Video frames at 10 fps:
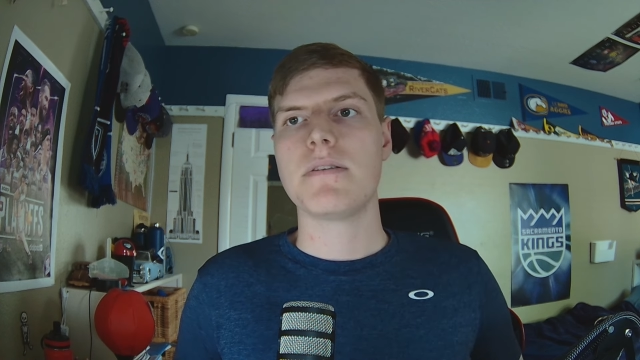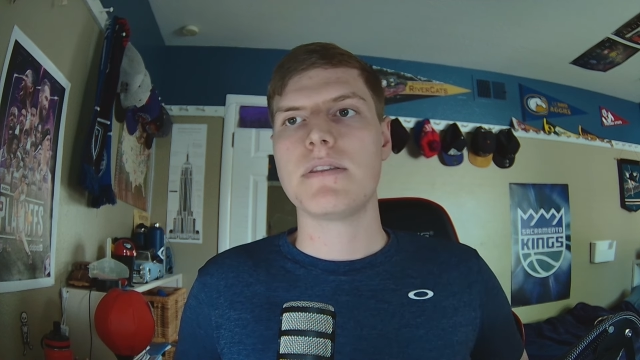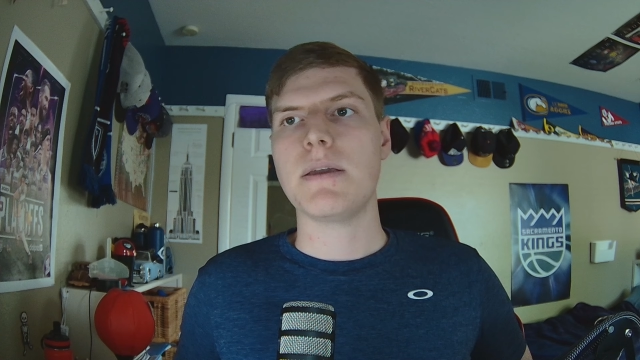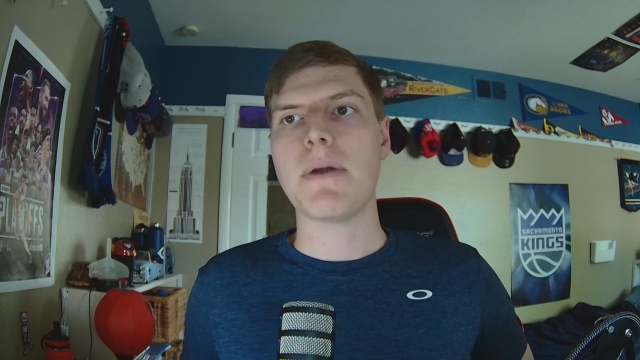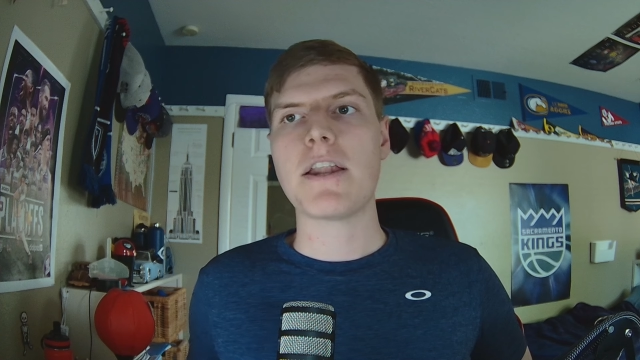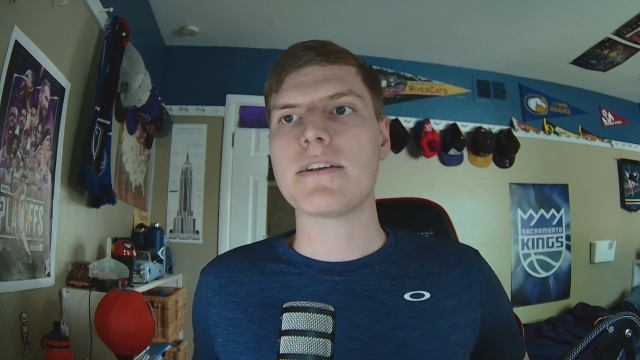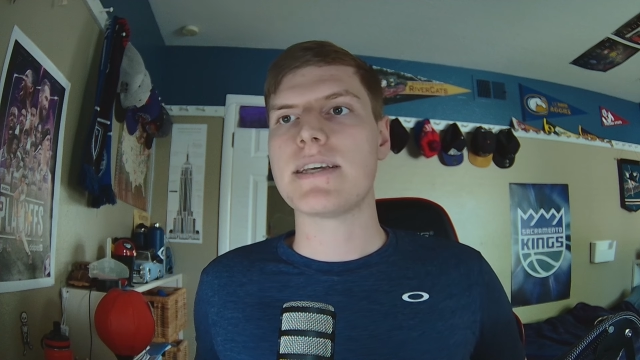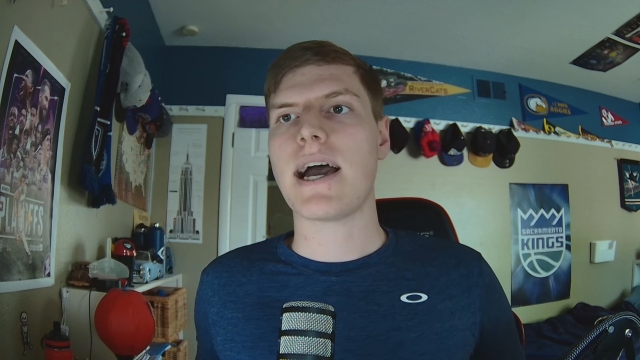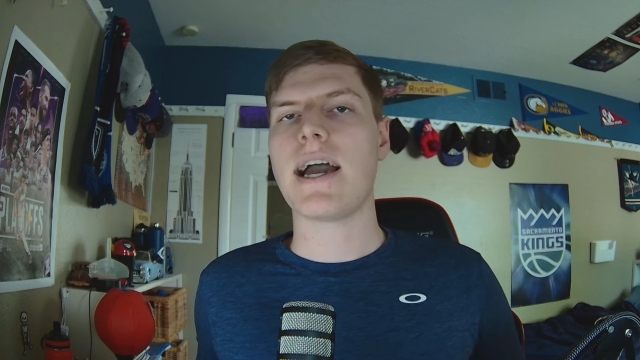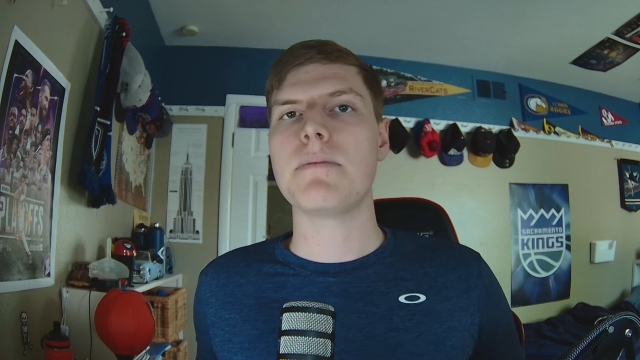The amount of
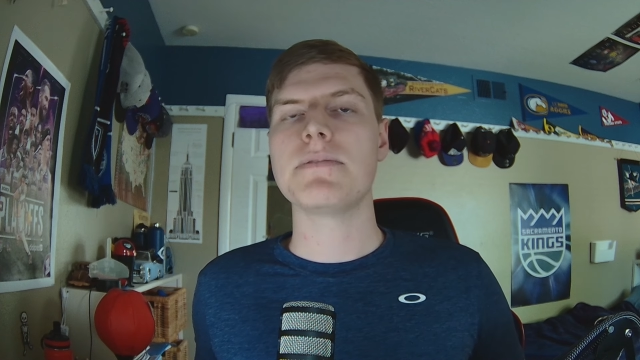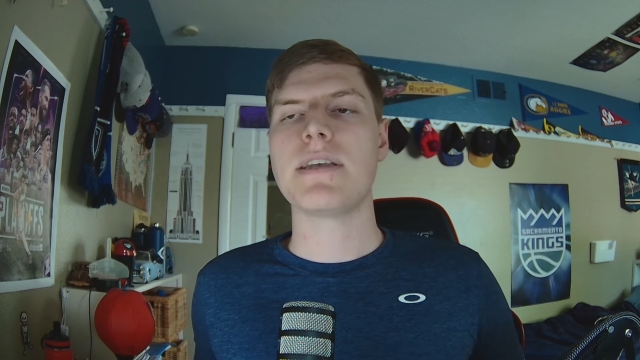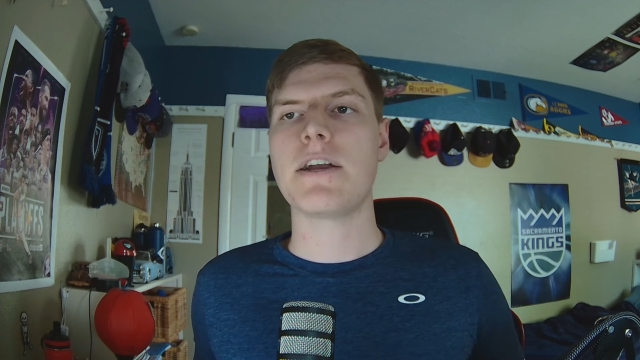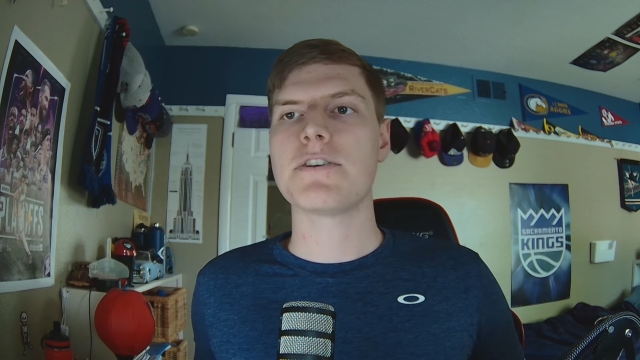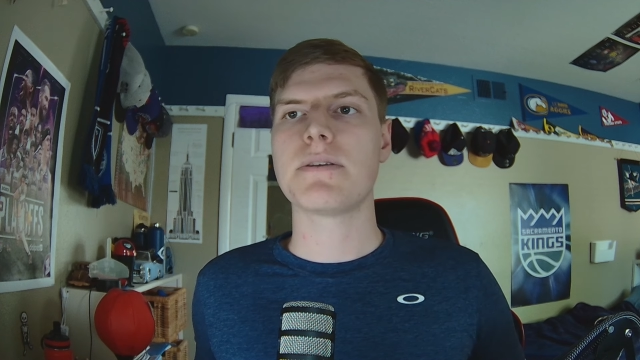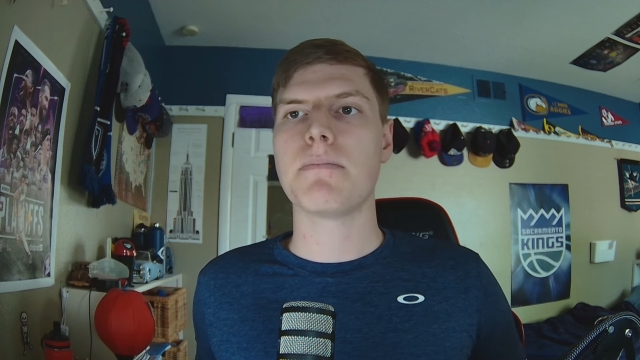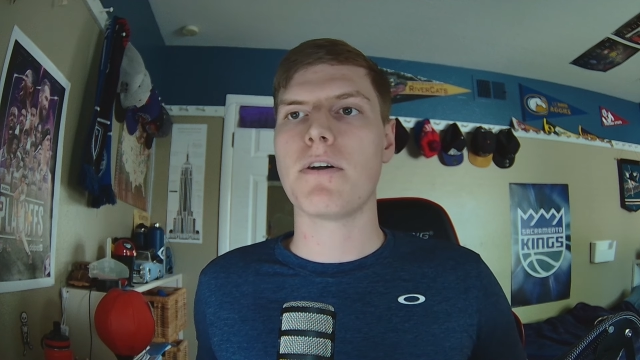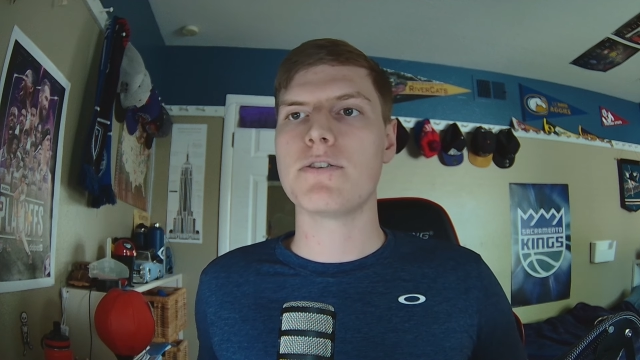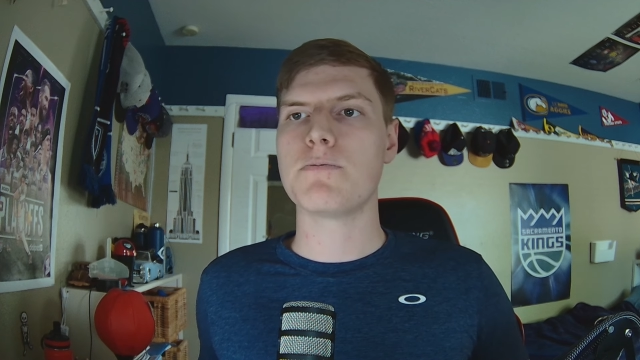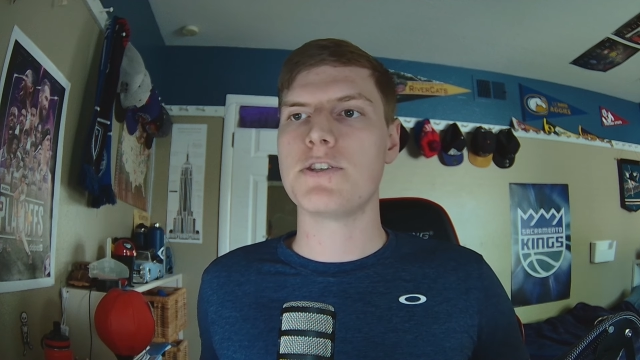times Harrison
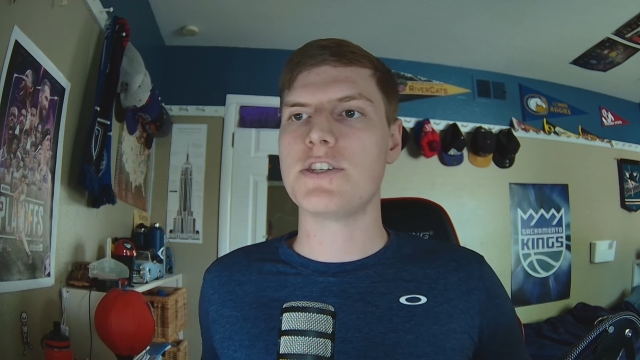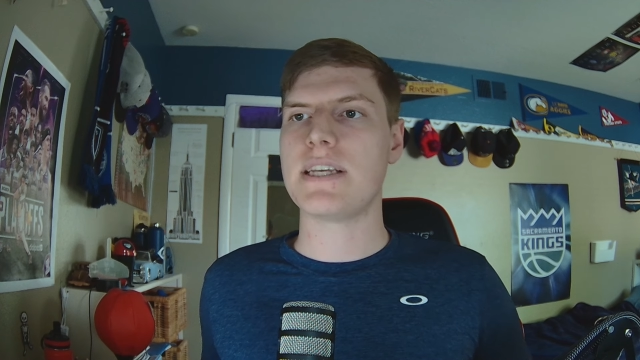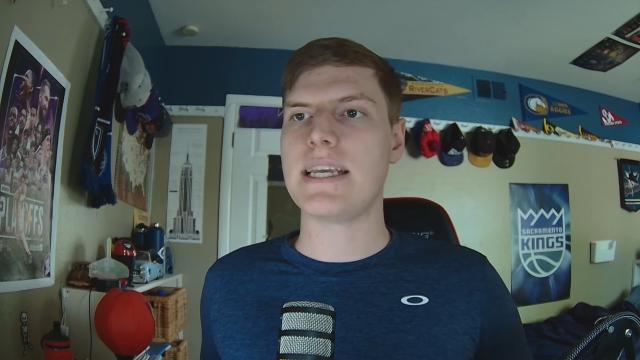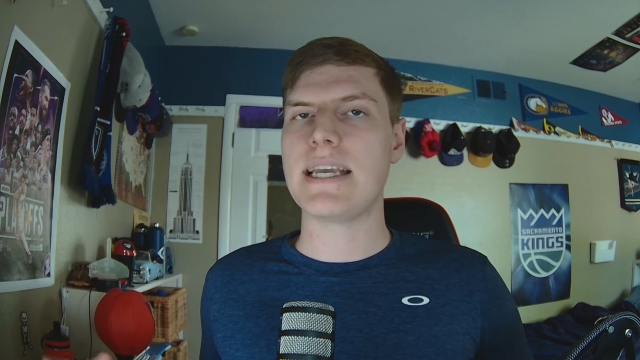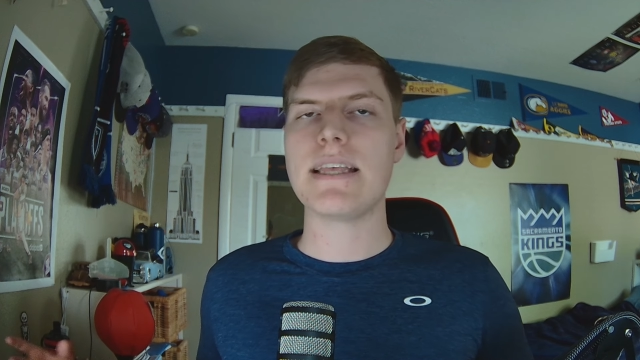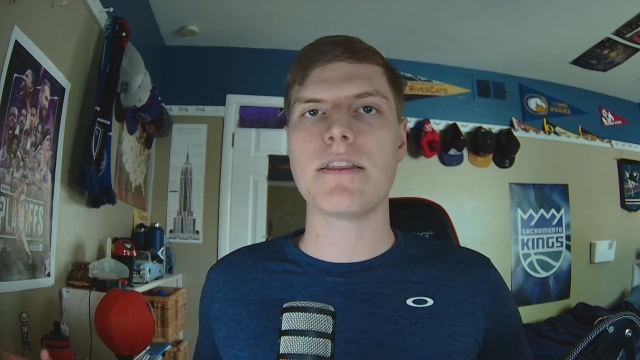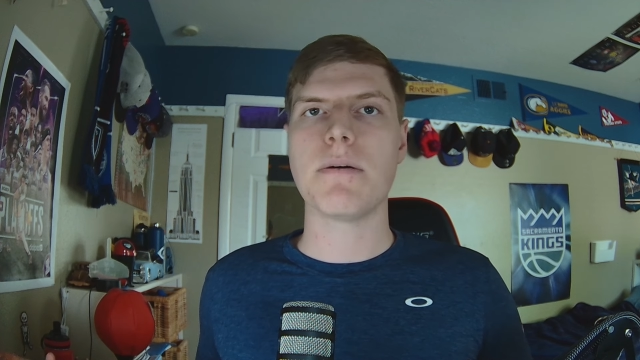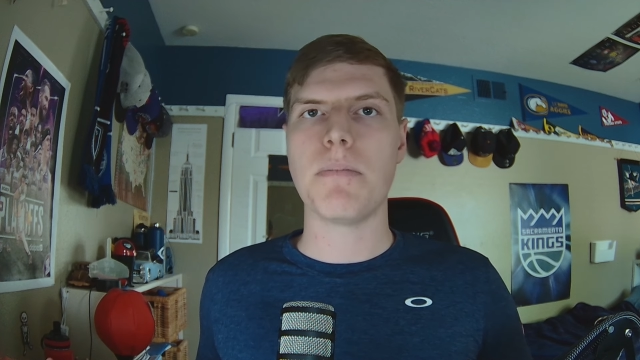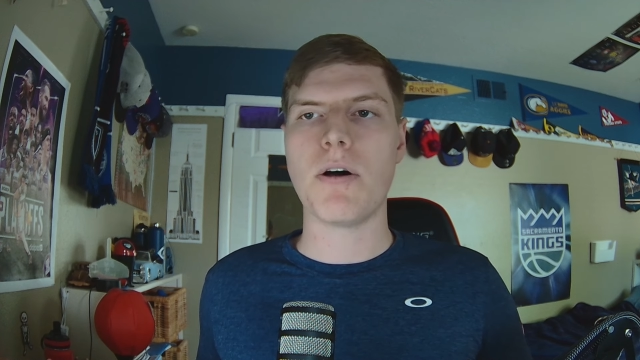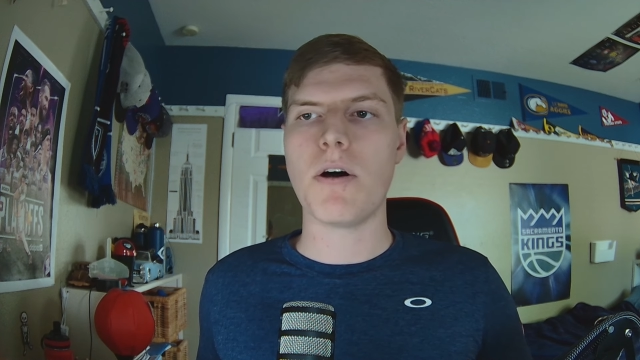Barnes would just get the
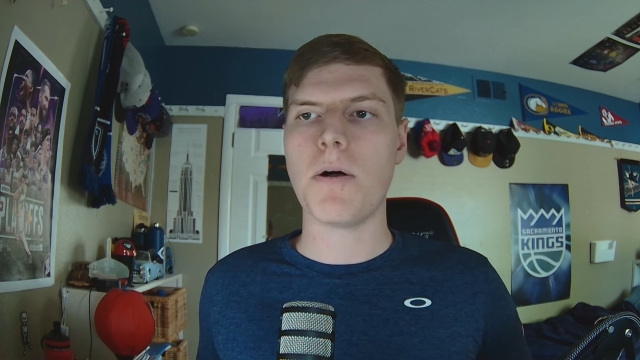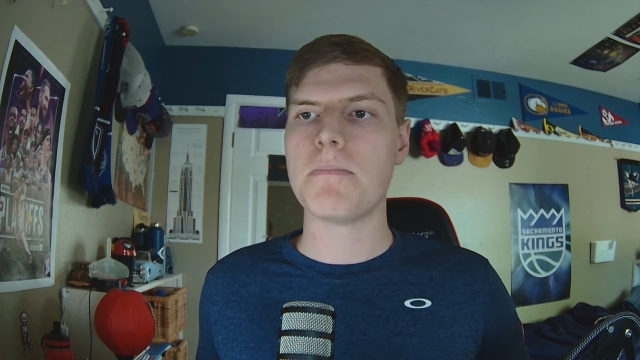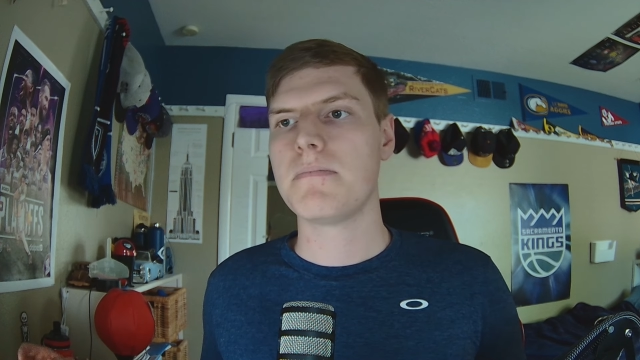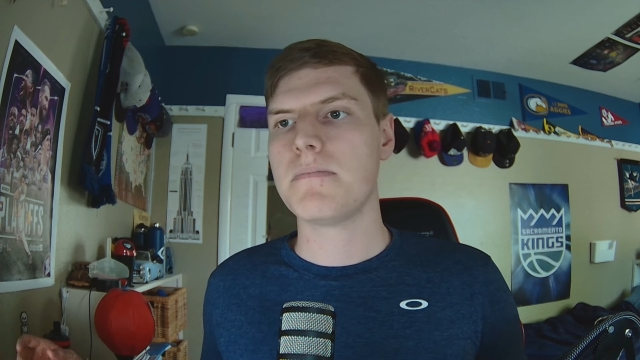ball